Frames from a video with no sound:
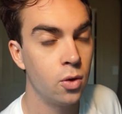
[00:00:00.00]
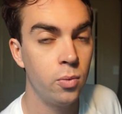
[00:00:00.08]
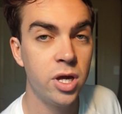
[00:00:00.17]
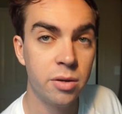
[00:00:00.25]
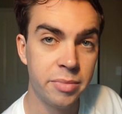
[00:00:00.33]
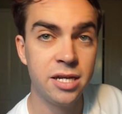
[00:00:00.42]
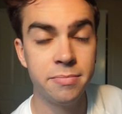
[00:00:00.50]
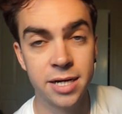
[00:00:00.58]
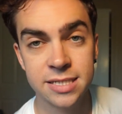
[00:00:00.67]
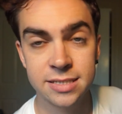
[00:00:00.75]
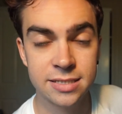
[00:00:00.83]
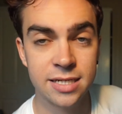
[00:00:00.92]
We got media
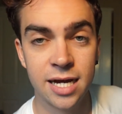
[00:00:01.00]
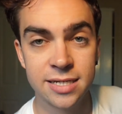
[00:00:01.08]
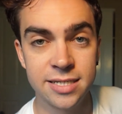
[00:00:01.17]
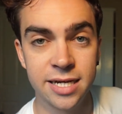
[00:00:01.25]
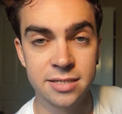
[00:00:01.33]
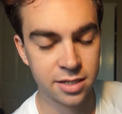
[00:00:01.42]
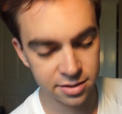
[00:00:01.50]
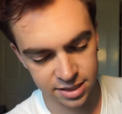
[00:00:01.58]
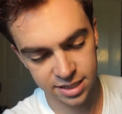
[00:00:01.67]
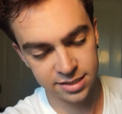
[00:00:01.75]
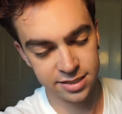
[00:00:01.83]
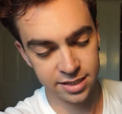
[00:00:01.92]
passes to RTX. We got an
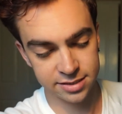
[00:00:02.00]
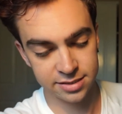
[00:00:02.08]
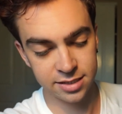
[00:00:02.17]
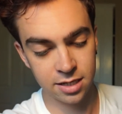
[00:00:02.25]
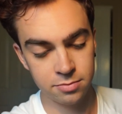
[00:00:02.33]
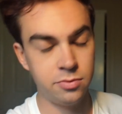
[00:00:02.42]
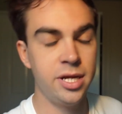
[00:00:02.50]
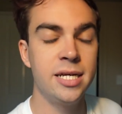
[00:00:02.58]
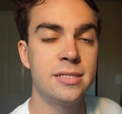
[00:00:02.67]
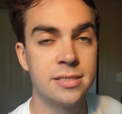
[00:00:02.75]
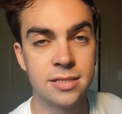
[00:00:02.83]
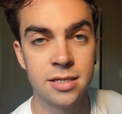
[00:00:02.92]
RTX in a couple of
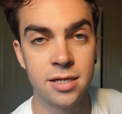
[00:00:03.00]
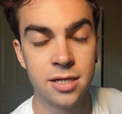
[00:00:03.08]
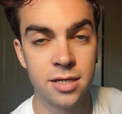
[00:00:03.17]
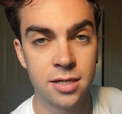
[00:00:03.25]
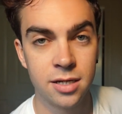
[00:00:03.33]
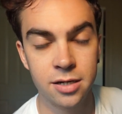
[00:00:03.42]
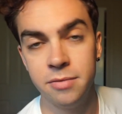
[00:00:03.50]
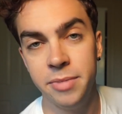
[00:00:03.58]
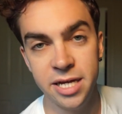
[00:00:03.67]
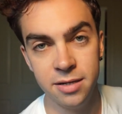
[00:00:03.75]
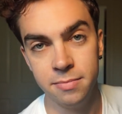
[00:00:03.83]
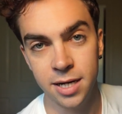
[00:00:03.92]
weeks. We got a
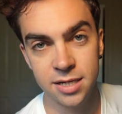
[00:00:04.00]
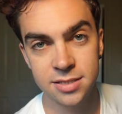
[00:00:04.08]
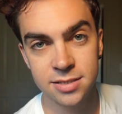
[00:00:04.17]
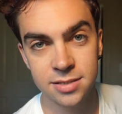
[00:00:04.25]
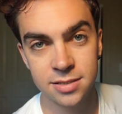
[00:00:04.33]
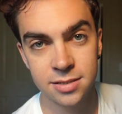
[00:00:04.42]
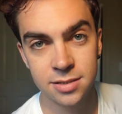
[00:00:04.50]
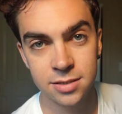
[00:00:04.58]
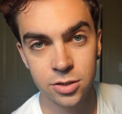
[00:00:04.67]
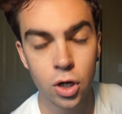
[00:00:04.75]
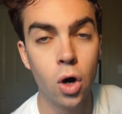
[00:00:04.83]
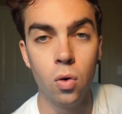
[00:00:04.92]
media pass.
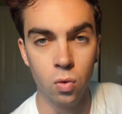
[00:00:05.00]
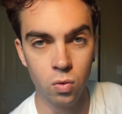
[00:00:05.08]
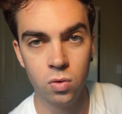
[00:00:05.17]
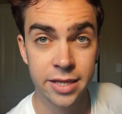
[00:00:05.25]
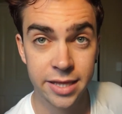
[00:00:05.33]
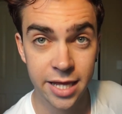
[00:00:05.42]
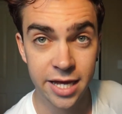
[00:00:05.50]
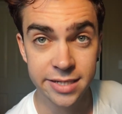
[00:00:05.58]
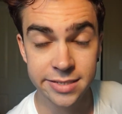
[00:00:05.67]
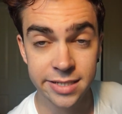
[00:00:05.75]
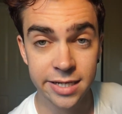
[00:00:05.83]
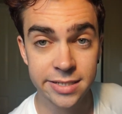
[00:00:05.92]
Cool.
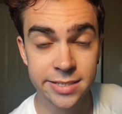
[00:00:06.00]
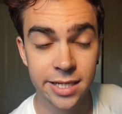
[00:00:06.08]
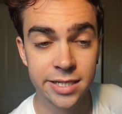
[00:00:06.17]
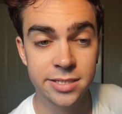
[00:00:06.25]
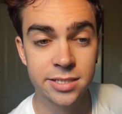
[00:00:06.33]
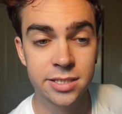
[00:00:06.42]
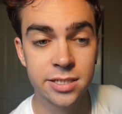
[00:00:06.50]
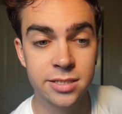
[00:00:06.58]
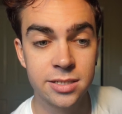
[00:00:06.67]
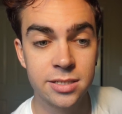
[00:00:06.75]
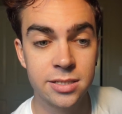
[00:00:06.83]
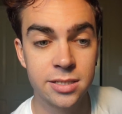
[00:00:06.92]
It
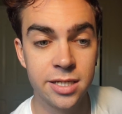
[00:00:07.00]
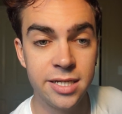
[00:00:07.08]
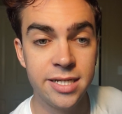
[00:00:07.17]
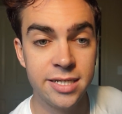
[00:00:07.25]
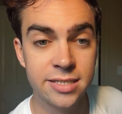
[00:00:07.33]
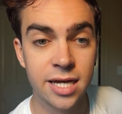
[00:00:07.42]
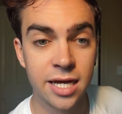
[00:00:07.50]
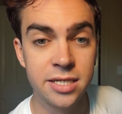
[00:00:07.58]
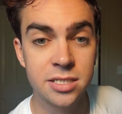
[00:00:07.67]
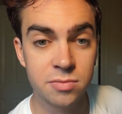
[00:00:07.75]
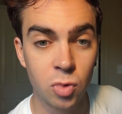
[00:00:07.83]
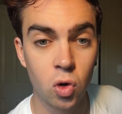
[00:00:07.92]
is a
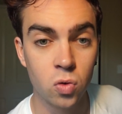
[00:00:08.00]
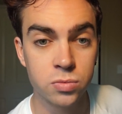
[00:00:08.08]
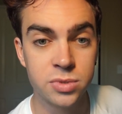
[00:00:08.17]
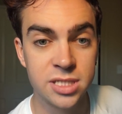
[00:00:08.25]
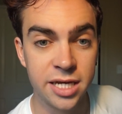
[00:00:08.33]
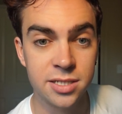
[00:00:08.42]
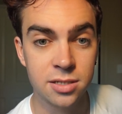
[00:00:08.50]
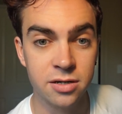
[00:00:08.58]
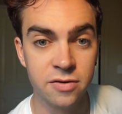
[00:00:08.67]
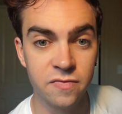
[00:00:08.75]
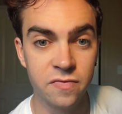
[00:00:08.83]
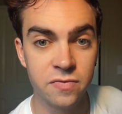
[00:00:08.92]
small sense
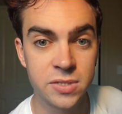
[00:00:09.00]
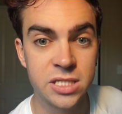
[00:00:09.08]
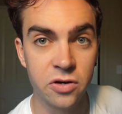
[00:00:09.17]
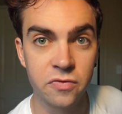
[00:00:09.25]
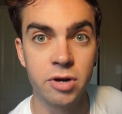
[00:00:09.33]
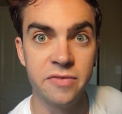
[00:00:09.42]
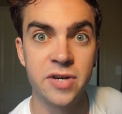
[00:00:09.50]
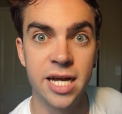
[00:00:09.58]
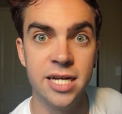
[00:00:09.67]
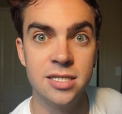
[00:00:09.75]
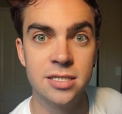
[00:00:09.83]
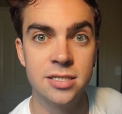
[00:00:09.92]
of
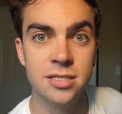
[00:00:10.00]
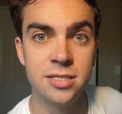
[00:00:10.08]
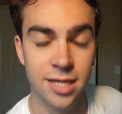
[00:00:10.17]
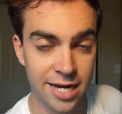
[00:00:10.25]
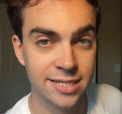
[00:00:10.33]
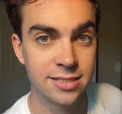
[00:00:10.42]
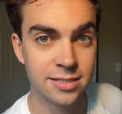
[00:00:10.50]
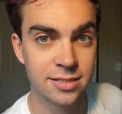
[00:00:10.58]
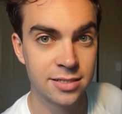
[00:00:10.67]
self-gratification. Yes.